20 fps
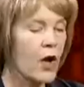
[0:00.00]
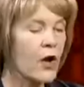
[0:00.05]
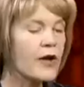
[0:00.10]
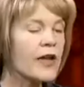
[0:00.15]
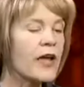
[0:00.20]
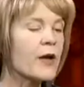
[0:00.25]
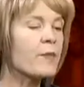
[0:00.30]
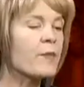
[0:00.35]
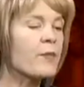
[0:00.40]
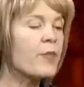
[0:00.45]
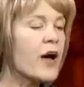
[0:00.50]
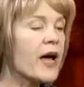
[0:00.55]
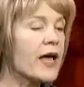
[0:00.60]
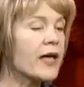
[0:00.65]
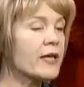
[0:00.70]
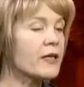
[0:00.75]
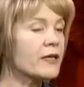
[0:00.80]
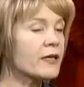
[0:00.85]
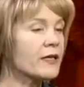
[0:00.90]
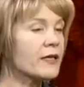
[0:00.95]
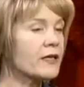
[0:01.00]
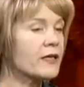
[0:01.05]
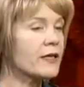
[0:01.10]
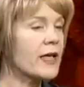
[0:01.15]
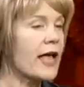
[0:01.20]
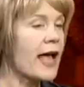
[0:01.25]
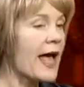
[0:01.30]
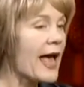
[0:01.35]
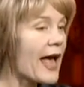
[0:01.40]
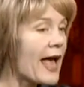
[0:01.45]
Okay, but
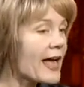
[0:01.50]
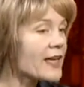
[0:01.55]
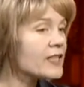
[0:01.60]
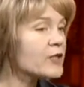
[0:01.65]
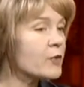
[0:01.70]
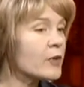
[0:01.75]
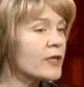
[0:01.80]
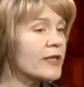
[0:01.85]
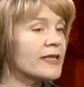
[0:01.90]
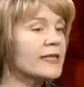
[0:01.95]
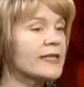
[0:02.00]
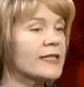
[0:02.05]
as Willie